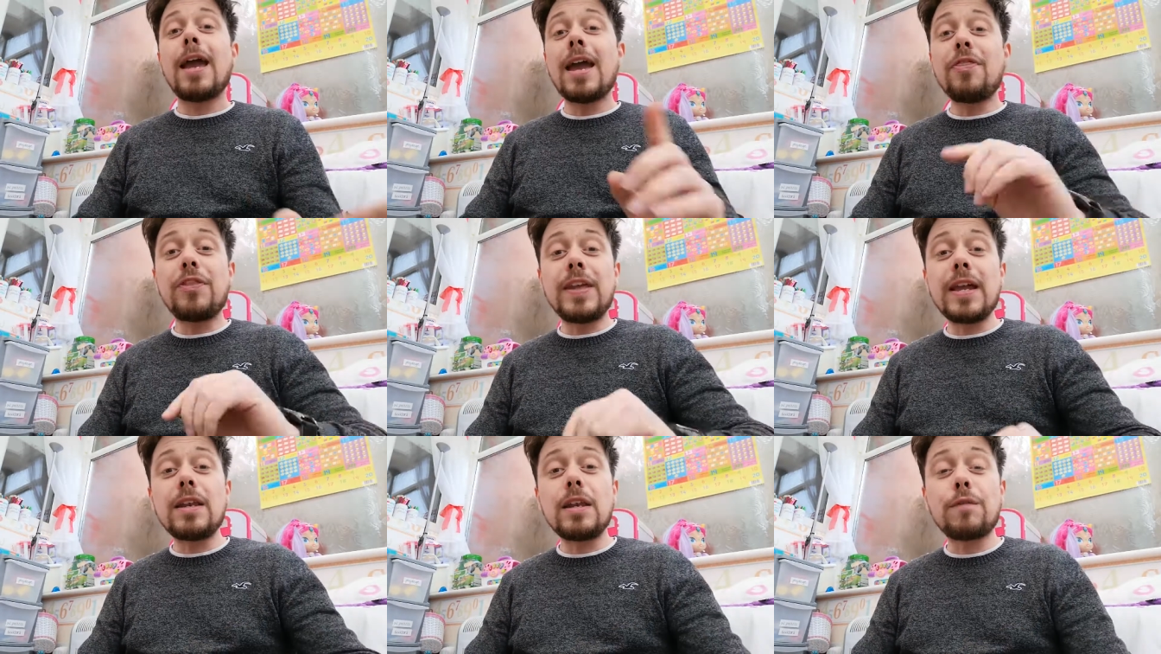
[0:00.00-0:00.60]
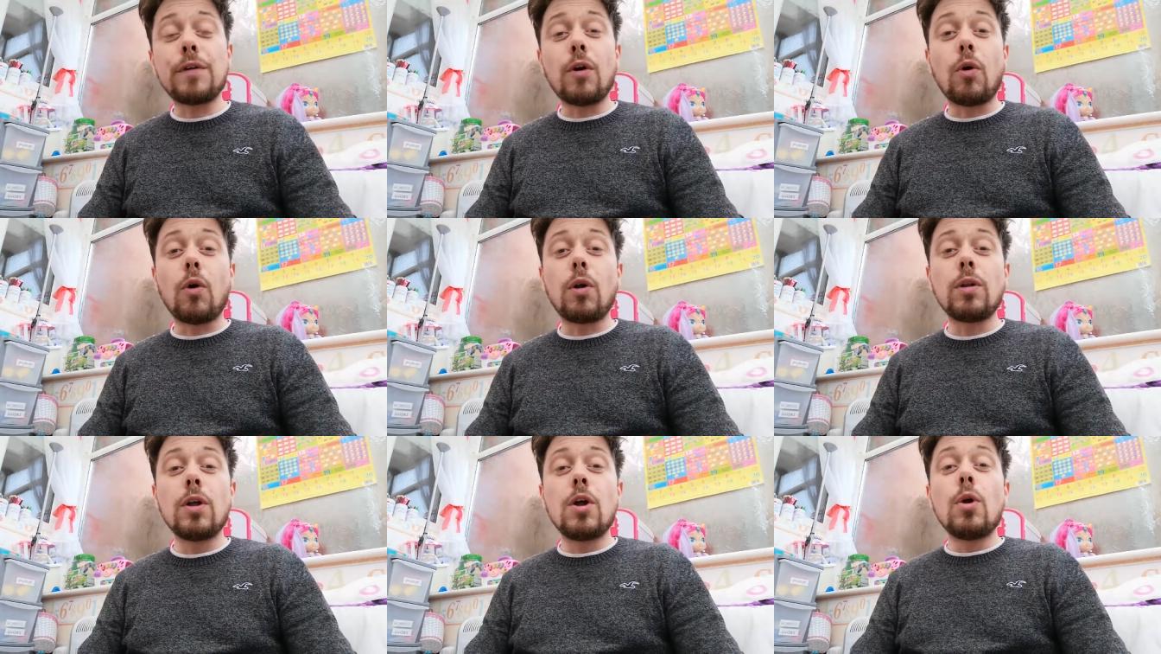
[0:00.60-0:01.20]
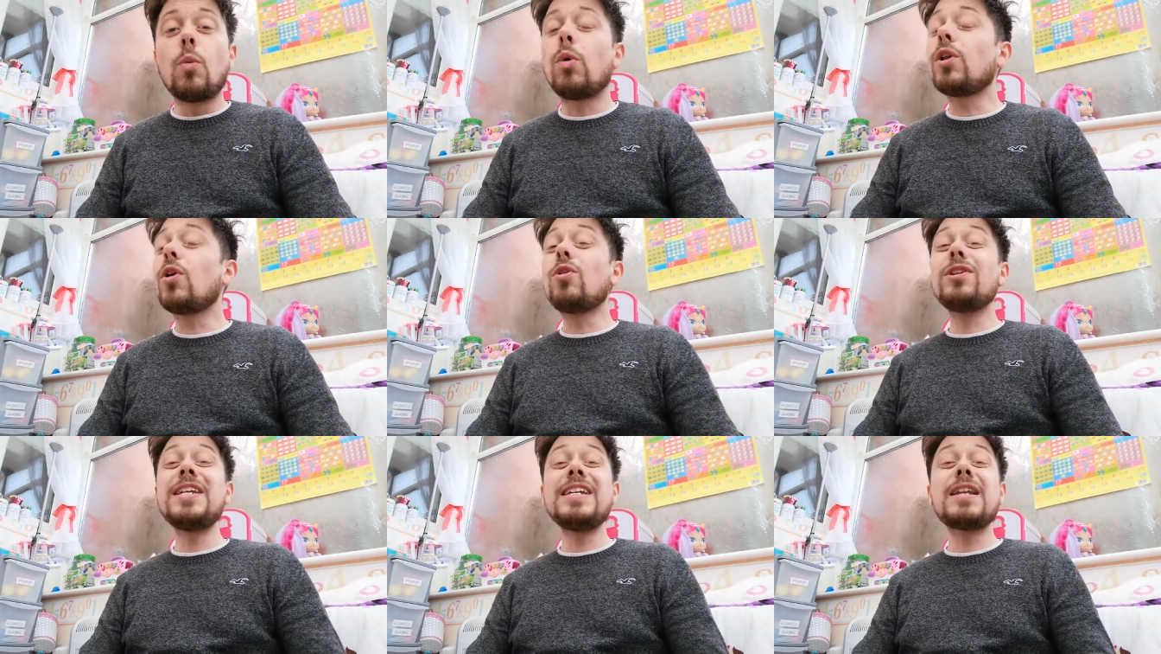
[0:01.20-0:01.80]
At the end of it all, we'll
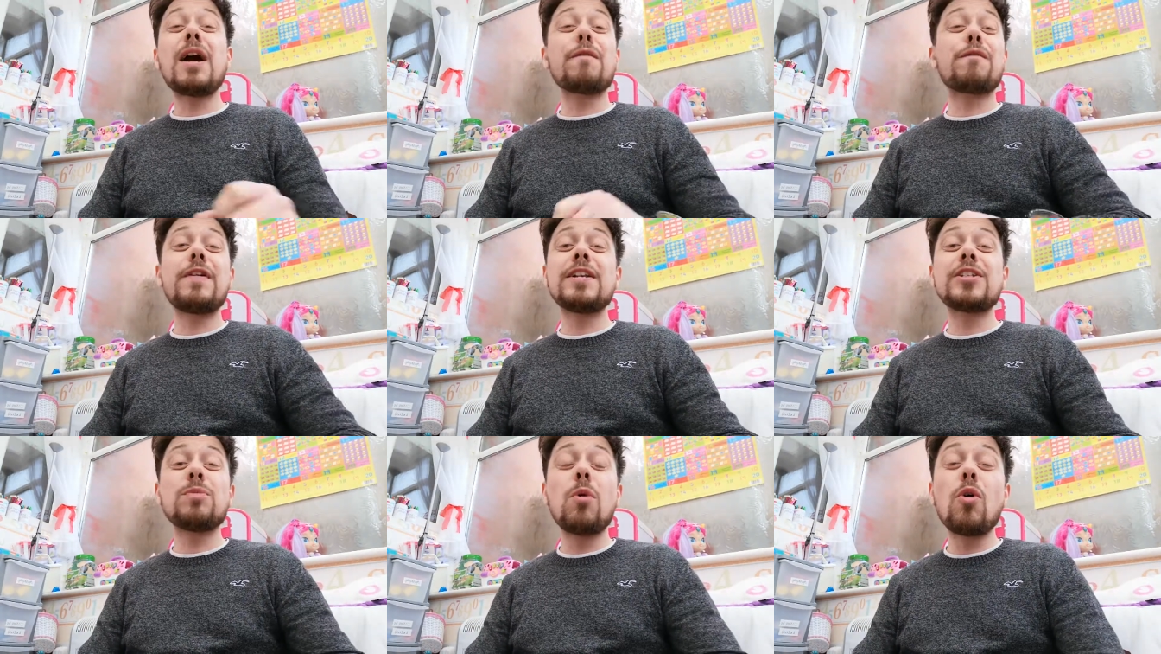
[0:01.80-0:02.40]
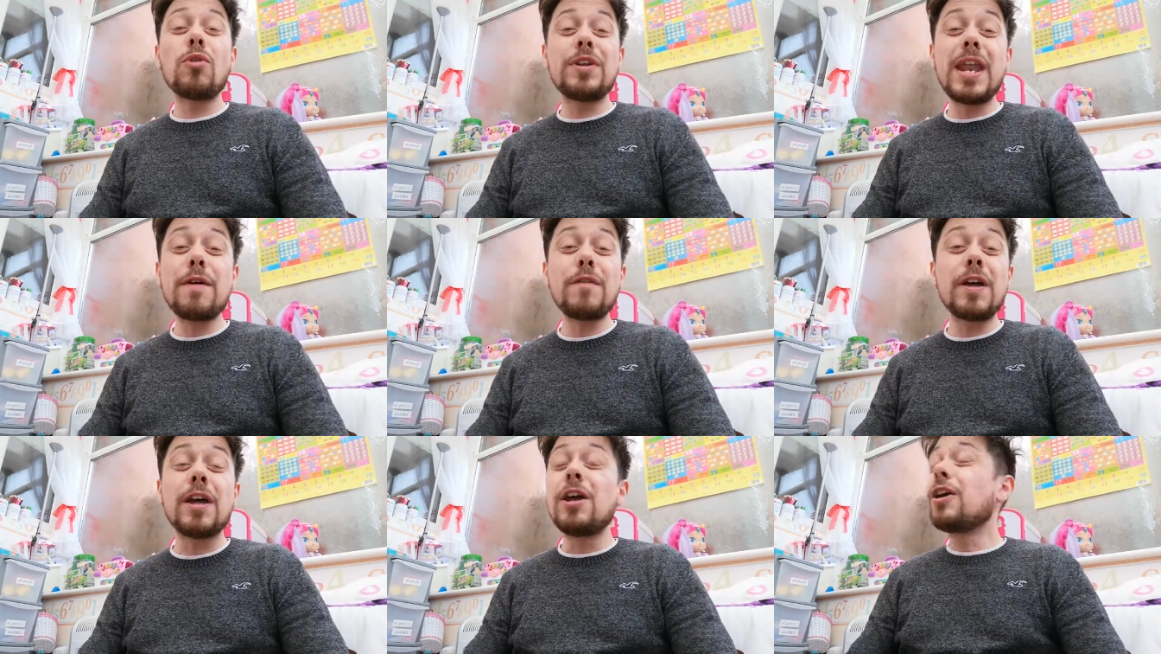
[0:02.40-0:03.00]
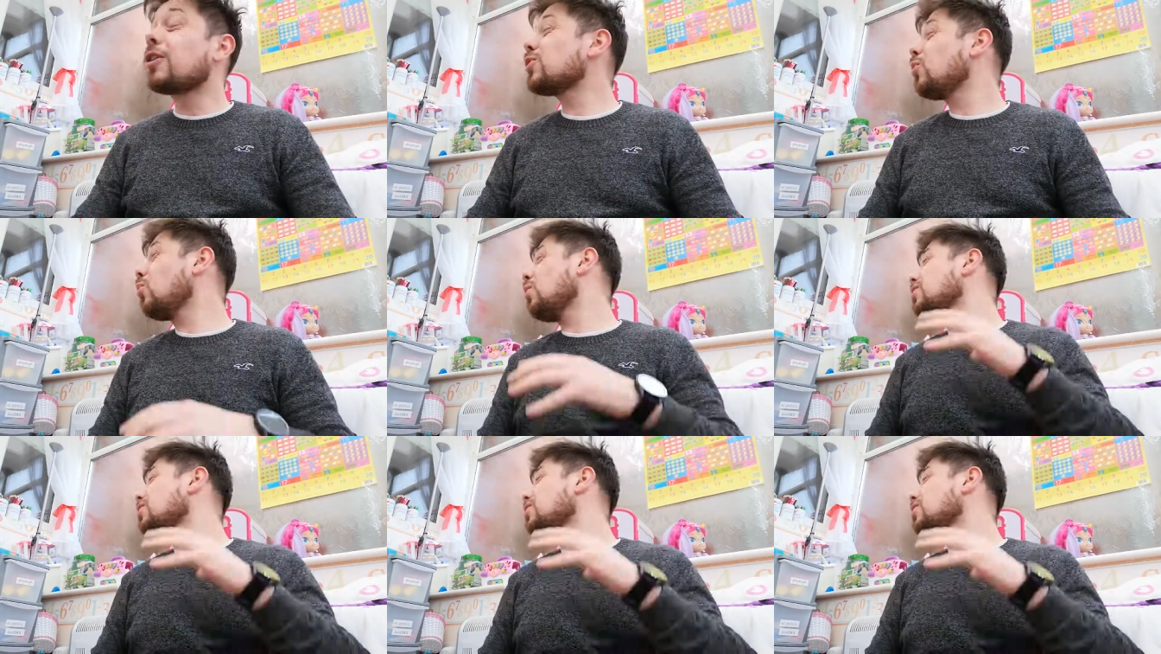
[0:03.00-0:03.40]
all need our friends more than ever because